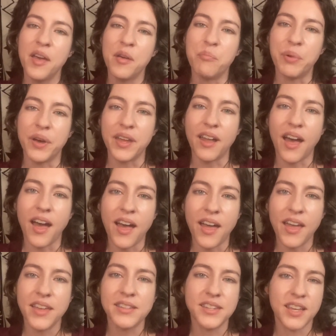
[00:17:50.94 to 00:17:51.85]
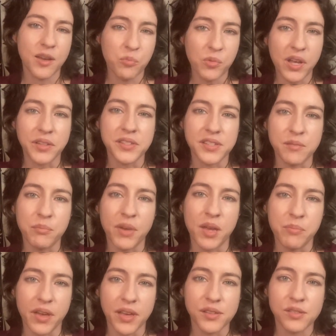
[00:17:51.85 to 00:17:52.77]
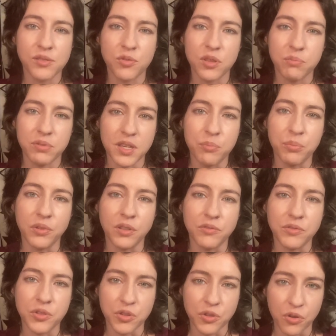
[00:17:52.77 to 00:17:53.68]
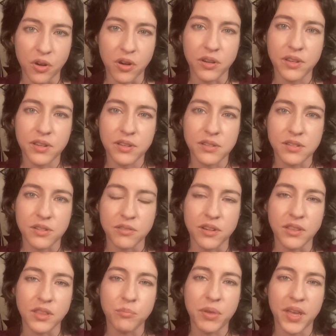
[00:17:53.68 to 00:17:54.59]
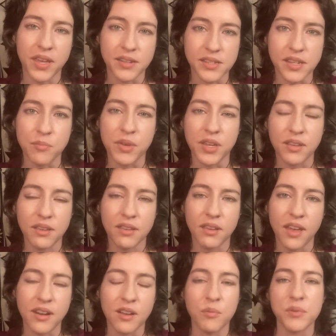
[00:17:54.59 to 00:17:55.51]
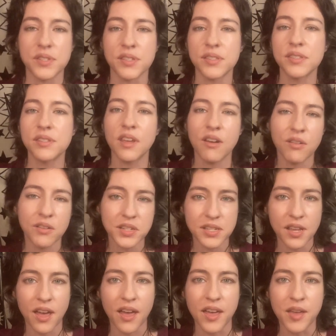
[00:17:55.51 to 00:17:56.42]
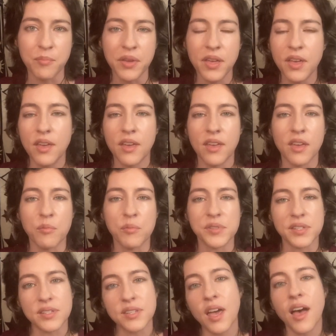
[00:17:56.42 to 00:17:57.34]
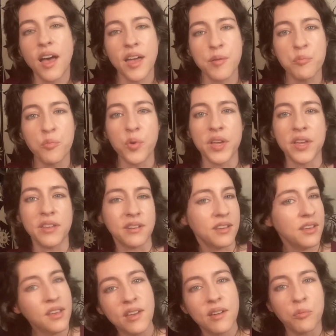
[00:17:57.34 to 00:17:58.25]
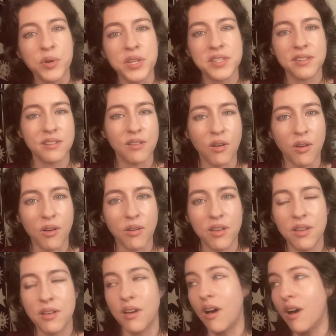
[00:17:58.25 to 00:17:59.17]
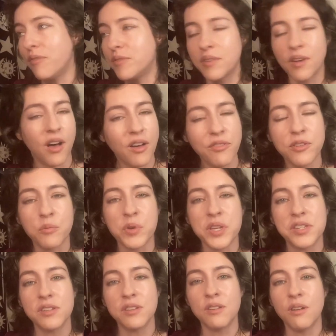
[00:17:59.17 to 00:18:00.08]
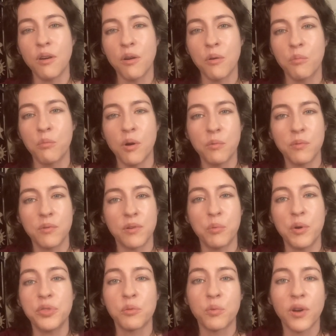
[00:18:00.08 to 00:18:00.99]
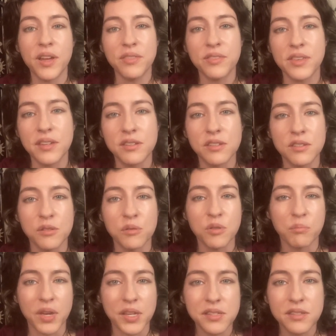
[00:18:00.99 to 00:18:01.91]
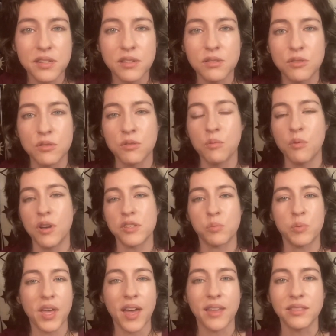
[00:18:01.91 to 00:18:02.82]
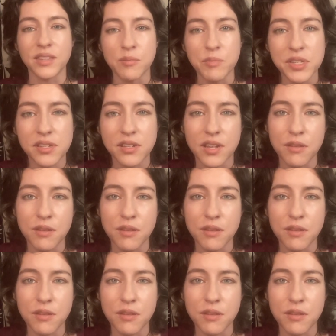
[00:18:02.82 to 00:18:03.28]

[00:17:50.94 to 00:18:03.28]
but I damn well did my best for the people of New York during the pandemic. And it was a scary time. It was a time when we didn't know what the right thing to do, the best thing to do was. We had limited